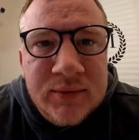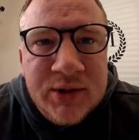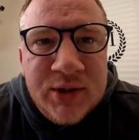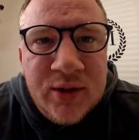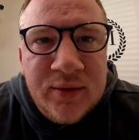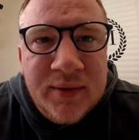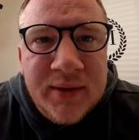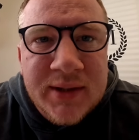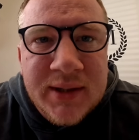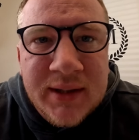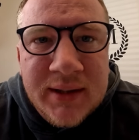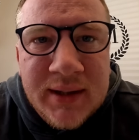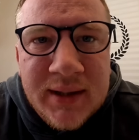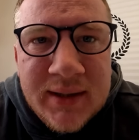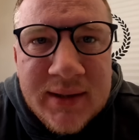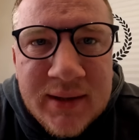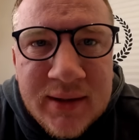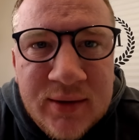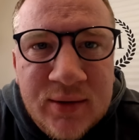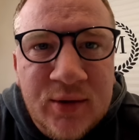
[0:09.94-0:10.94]
Sophie said
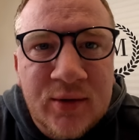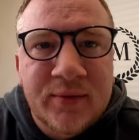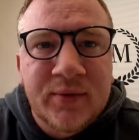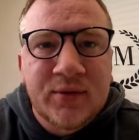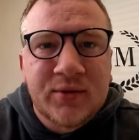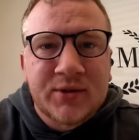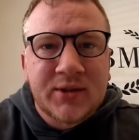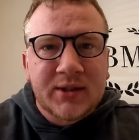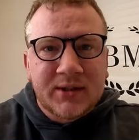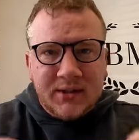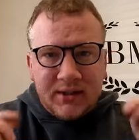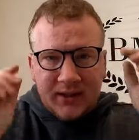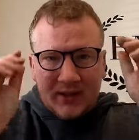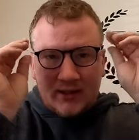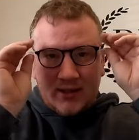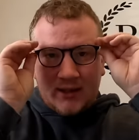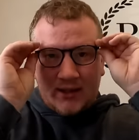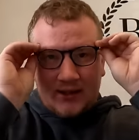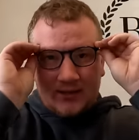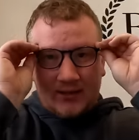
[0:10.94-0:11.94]
these look awful. She doesn't like
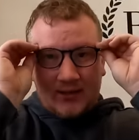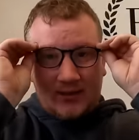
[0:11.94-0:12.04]
these,